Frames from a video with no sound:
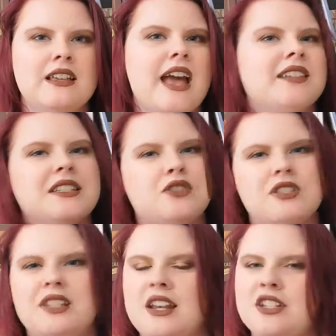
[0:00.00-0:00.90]
as
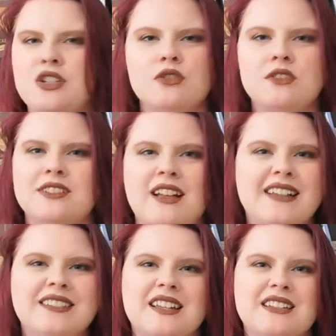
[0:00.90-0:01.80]
interested in children's
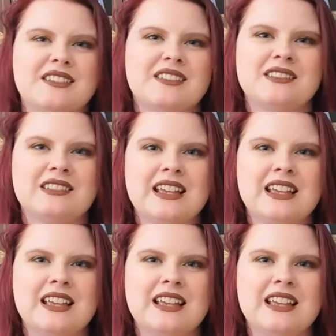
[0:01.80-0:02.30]
classics